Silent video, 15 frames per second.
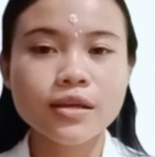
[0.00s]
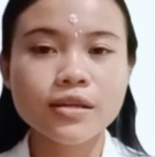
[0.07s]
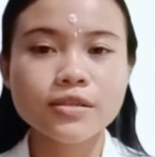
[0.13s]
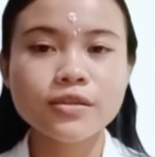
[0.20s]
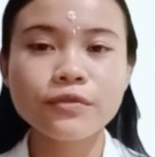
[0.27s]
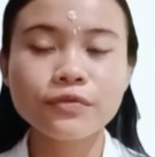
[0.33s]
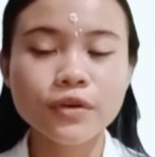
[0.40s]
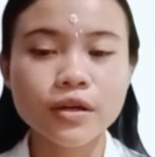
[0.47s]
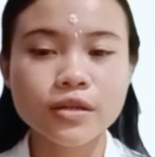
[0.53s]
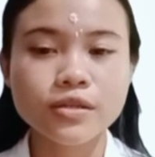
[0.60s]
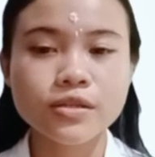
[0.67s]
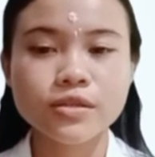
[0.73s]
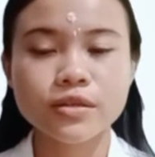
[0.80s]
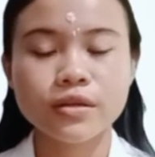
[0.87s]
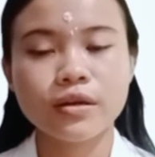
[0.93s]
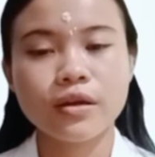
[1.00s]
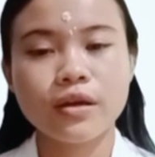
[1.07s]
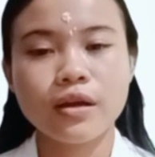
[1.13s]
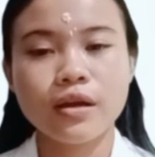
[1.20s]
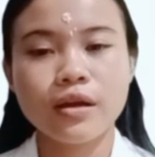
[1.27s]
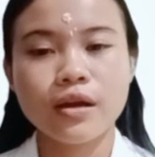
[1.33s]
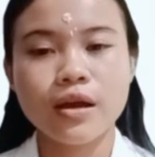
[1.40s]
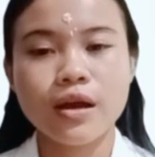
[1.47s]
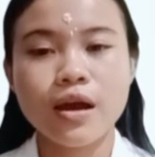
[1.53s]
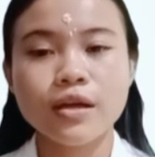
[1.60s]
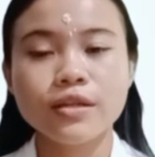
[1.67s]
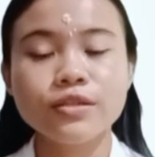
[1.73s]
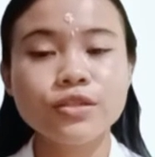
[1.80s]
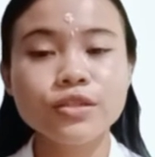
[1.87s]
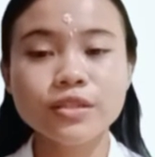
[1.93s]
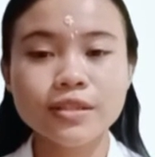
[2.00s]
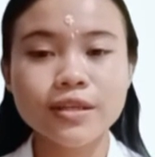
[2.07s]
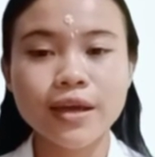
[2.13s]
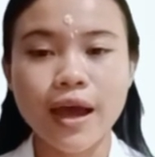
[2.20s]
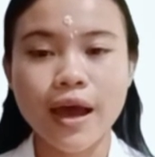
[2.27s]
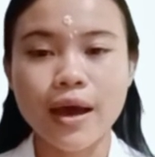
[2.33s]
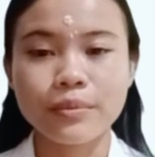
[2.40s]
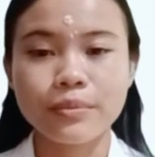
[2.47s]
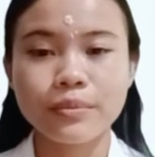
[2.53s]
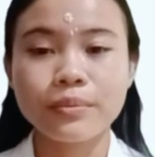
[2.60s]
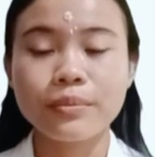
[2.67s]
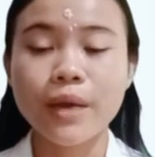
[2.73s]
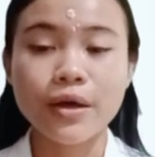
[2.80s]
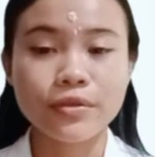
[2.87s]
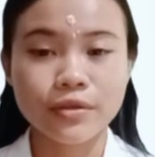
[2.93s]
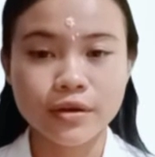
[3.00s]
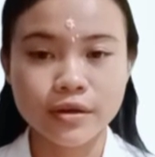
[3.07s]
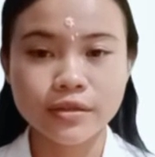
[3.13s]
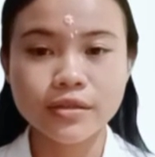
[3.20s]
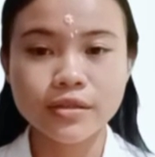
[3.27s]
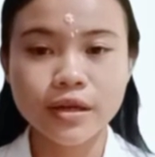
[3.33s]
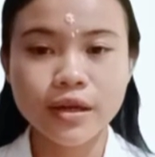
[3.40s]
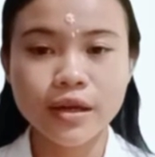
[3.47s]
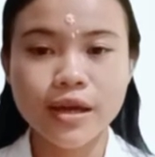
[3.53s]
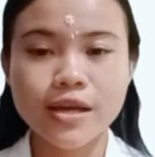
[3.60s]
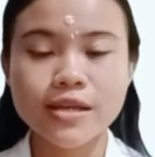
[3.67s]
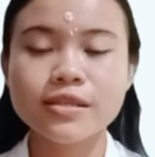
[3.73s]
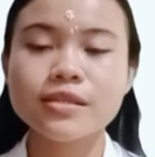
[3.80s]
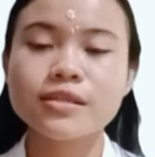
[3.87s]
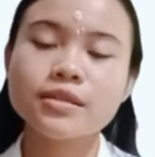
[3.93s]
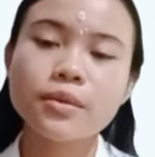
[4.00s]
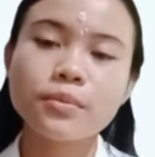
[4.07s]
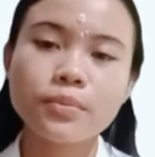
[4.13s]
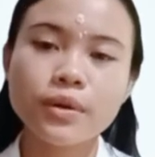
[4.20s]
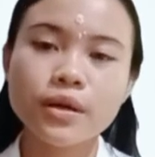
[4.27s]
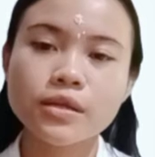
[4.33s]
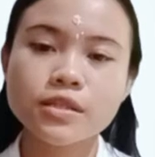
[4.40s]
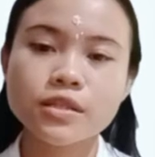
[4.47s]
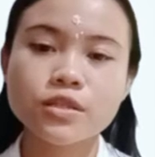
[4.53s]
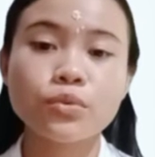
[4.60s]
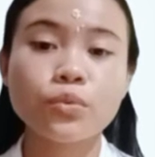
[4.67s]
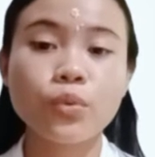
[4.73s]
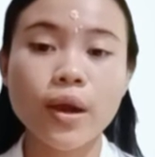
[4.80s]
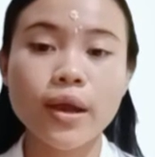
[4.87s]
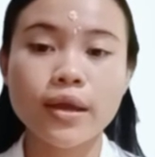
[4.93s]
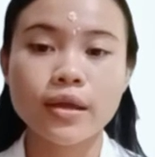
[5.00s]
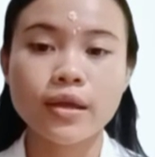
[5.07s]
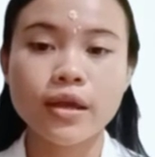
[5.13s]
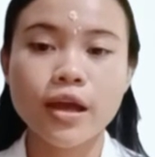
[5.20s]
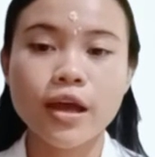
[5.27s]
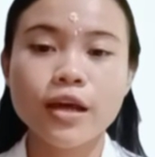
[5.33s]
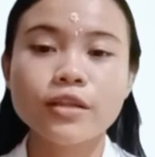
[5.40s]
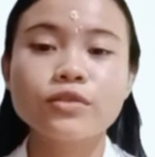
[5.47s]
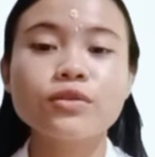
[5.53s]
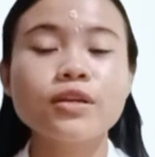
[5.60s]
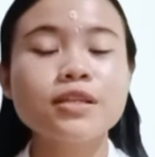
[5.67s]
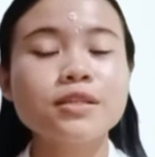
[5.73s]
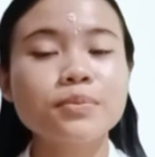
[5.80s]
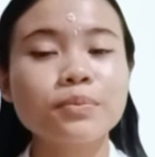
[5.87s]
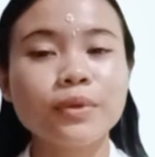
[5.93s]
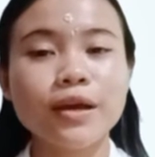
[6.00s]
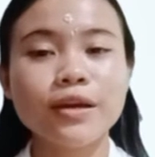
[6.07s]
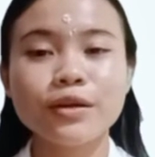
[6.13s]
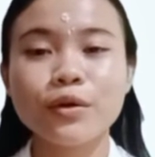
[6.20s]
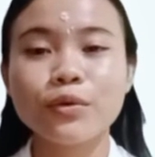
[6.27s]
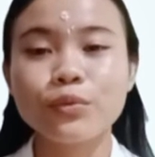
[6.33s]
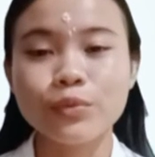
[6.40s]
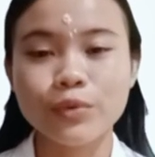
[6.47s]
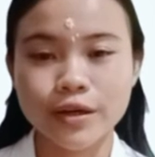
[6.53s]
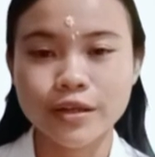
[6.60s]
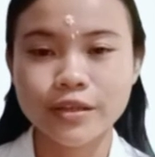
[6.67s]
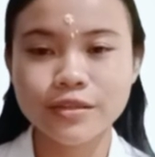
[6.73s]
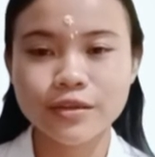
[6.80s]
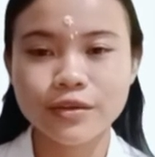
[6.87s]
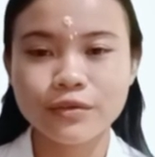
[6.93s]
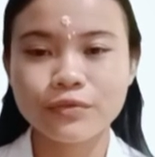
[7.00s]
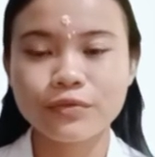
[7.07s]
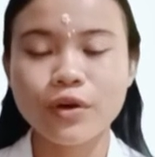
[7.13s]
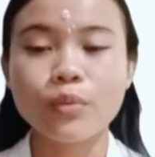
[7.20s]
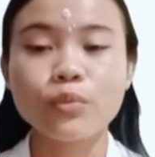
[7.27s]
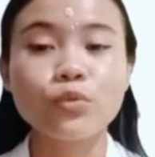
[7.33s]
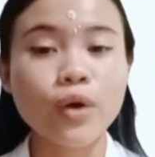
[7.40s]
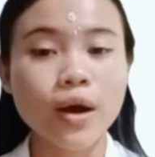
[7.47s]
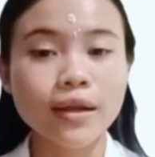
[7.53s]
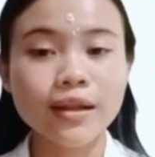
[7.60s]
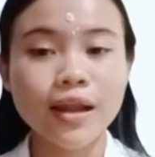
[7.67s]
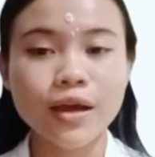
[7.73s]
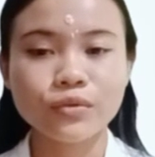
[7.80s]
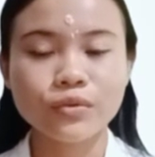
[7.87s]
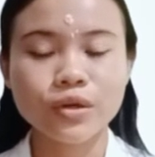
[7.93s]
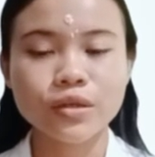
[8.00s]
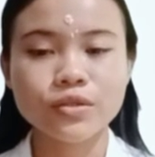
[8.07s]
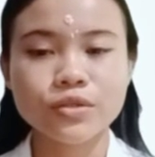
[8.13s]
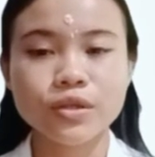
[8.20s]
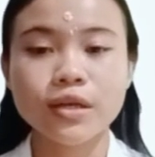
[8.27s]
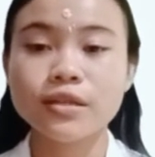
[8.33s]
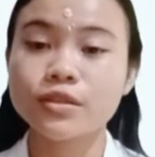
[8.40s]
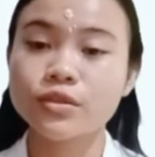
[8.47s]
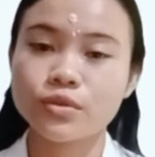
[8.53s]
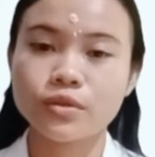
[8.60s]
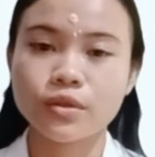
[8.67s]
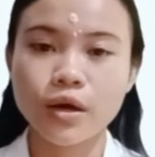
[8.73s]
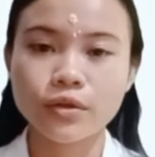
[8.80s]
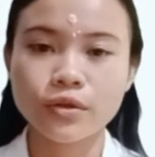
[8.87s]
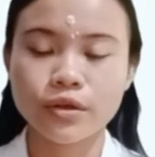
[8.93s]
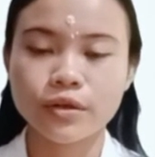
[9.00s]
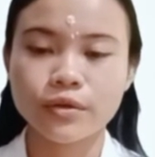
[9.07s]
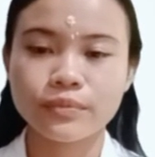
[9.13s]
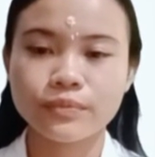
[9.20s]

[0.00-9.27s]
So first, GTM method is the simplest way to explain a word from one language to another.